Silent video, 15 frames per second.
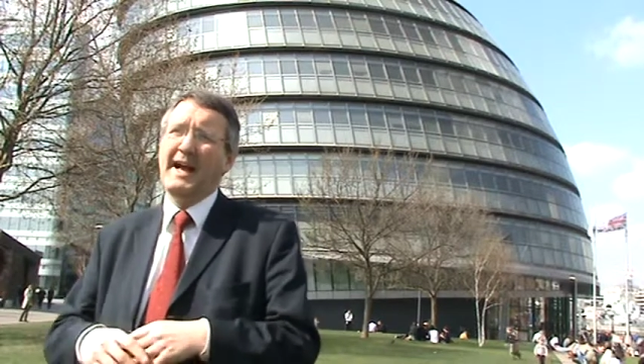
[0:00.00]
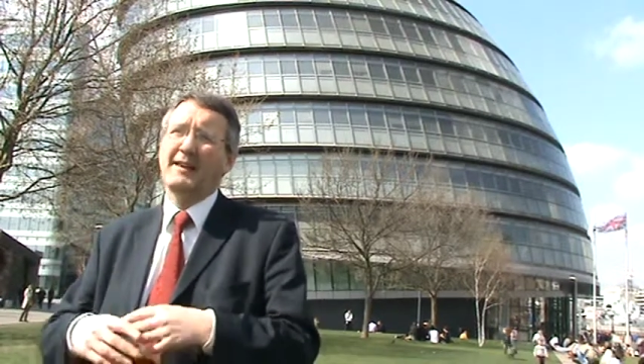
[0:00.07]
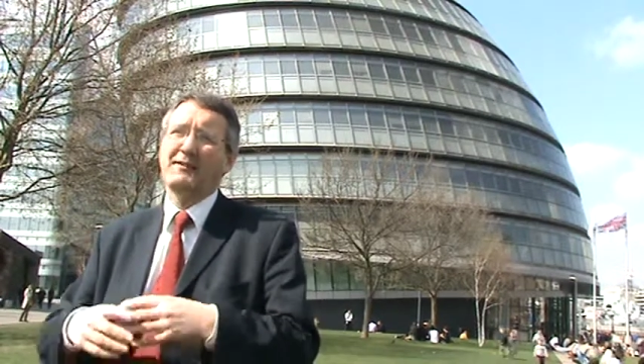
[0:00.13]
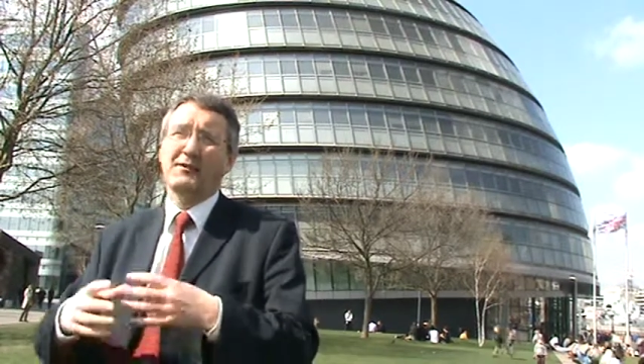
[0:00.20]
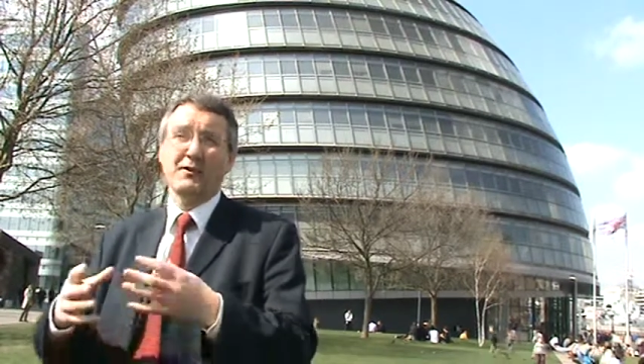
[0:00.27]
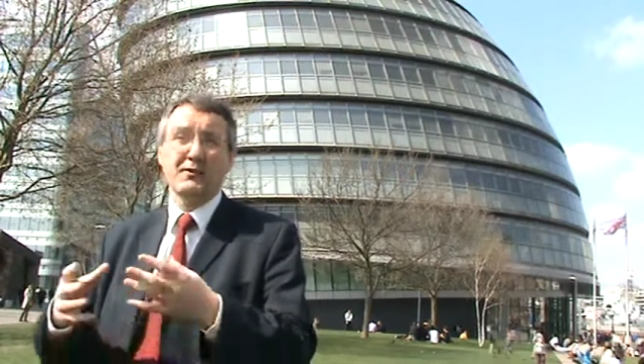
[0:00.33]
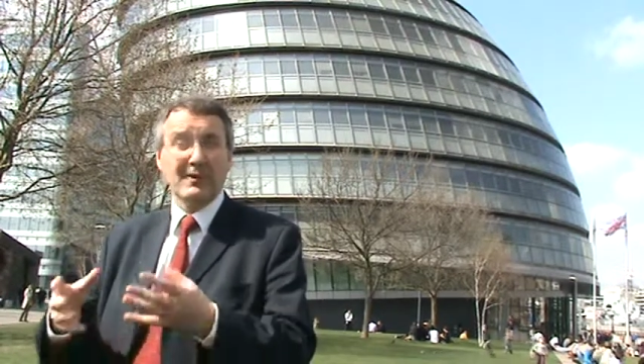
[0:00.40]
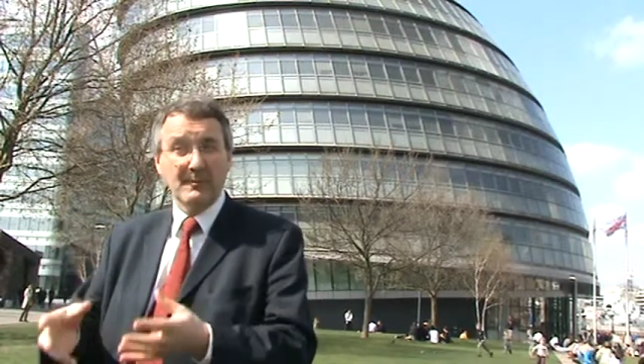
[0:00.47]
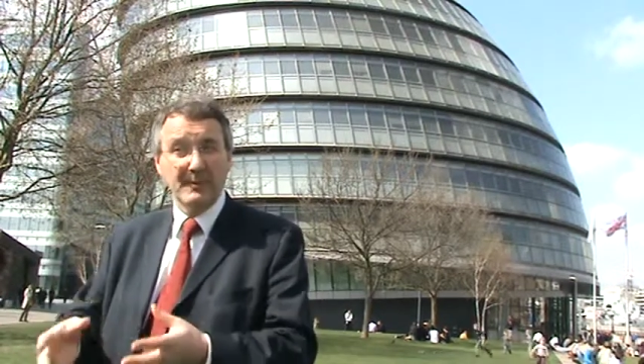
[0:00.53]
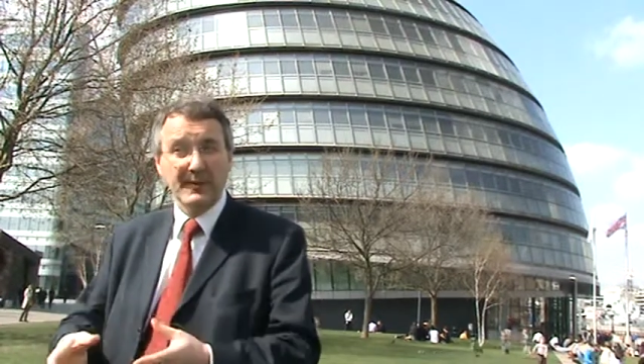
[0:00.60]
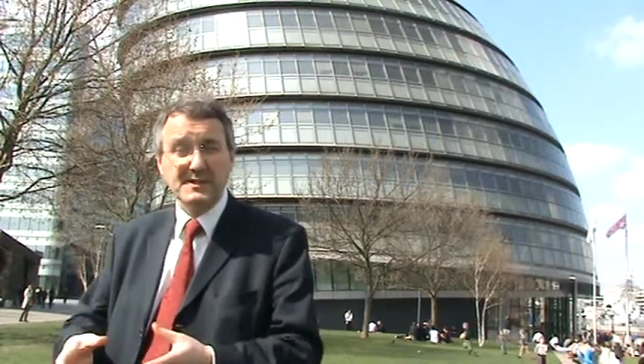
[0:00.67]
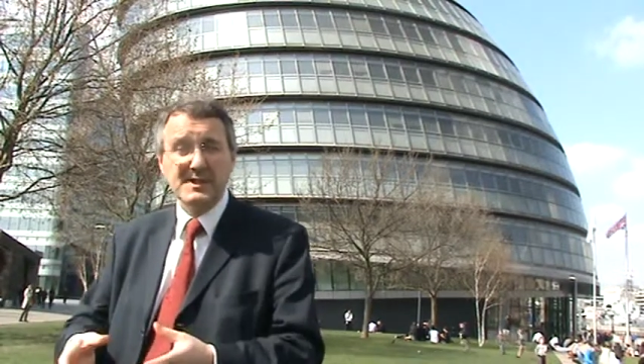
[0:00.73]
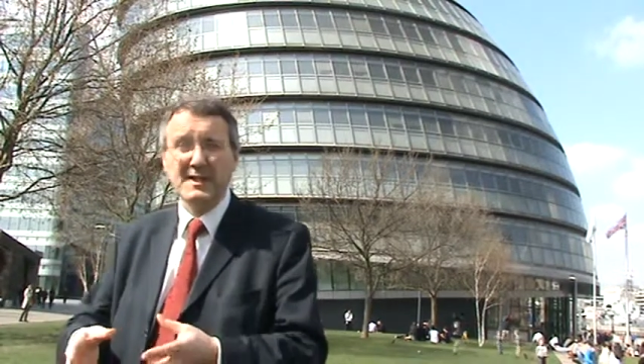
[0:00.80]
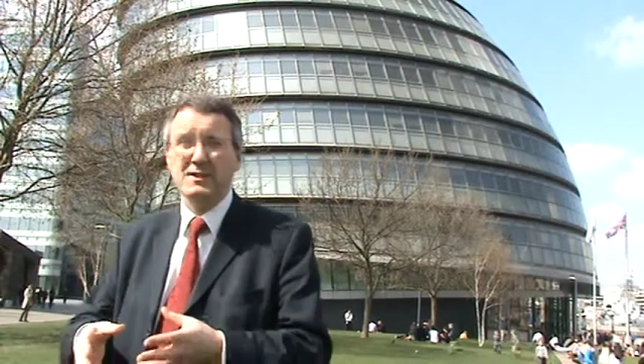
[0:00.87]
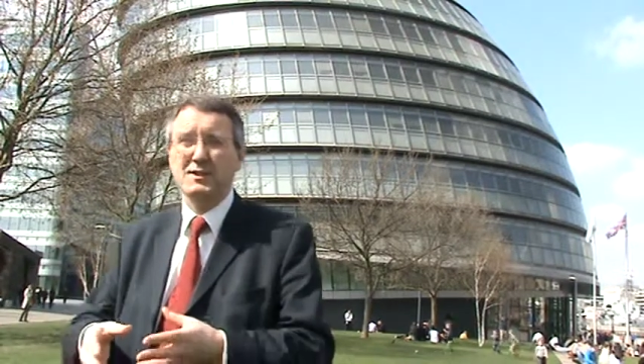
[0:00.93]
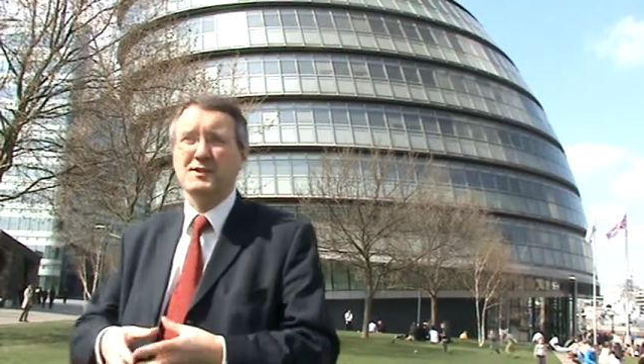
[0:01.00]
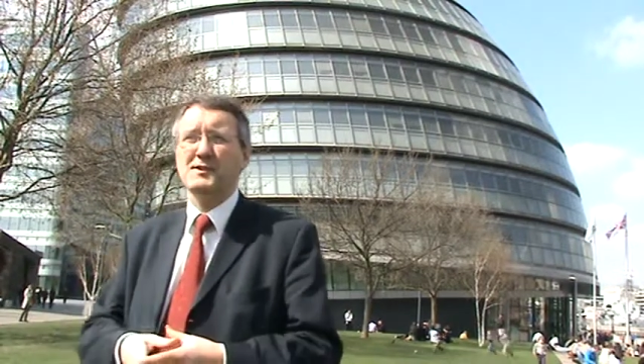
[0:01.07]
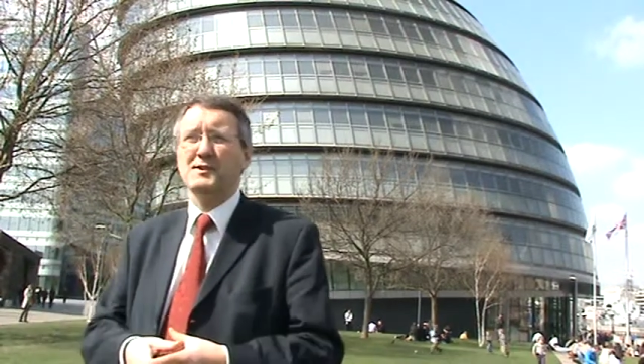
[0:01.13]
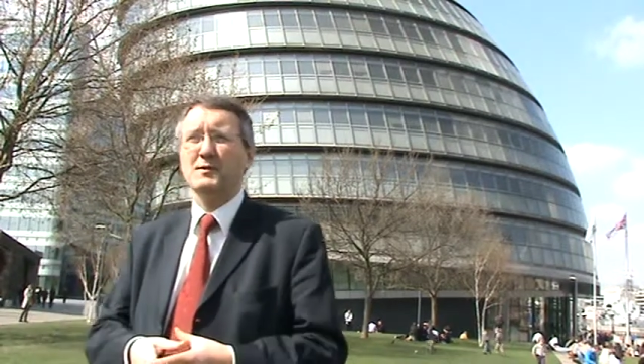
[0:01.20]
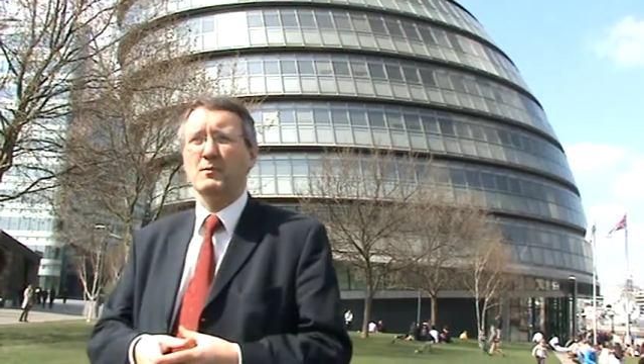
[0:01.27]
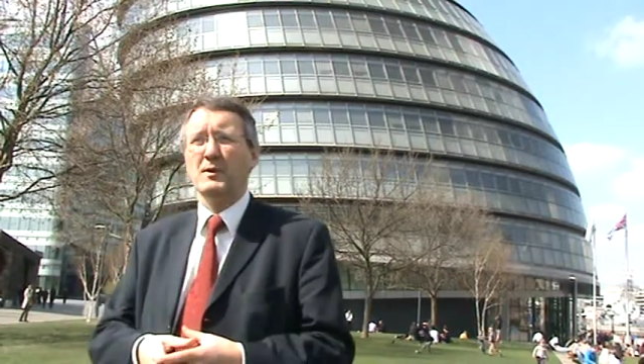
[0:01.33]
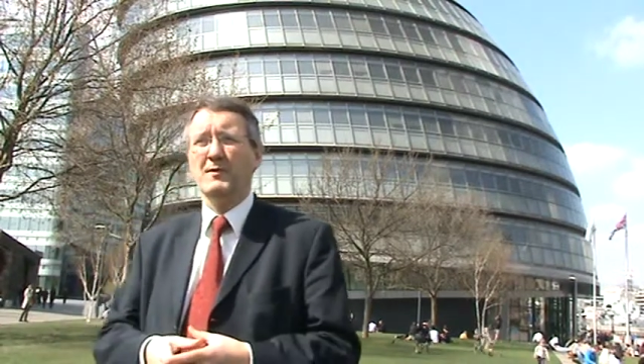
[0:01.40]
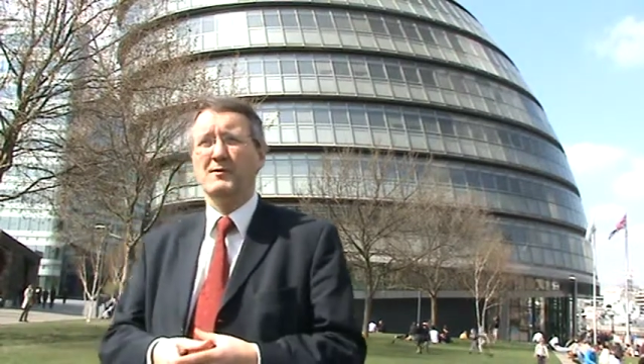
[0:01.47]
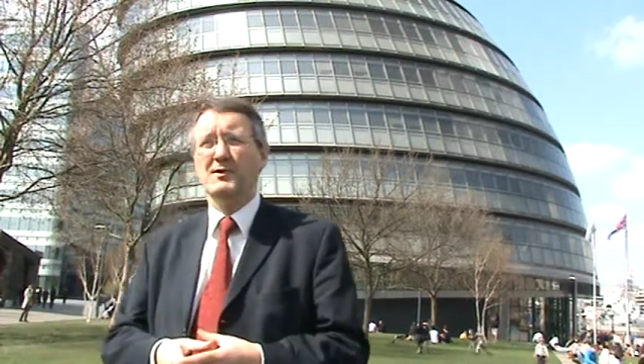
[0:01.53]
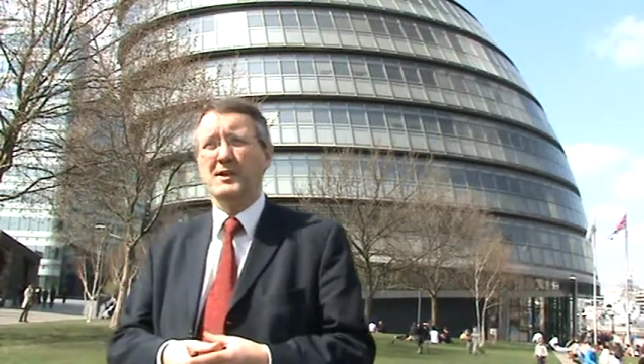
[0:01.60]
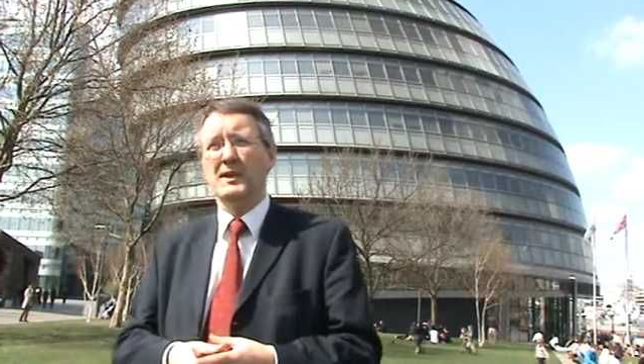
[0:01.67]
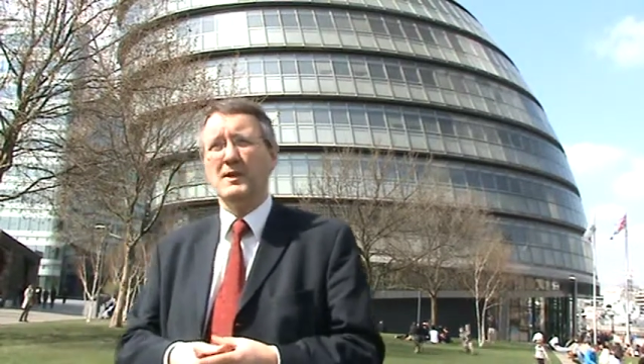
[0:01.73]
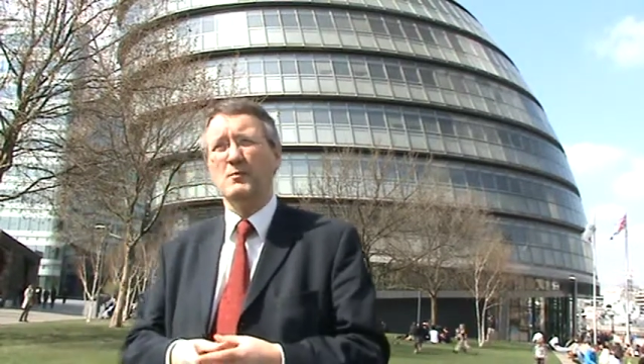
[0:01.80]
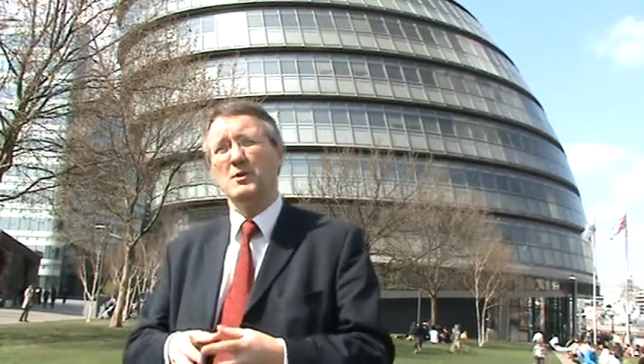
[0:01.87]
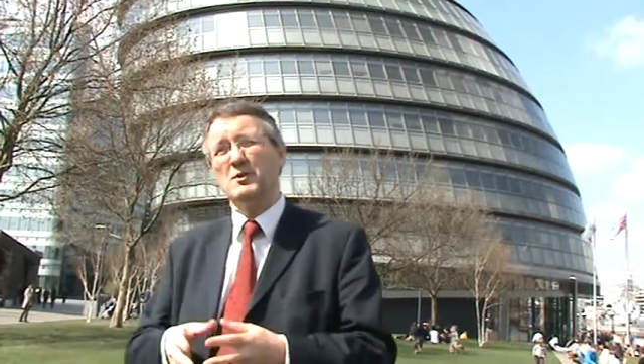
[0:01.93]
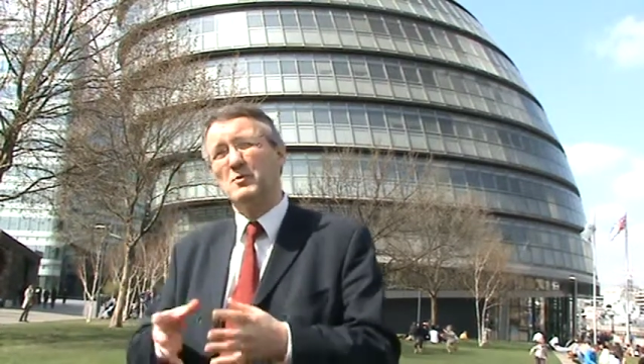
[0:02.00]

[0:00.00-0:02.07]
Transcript: And so some of the tensions that we've seen,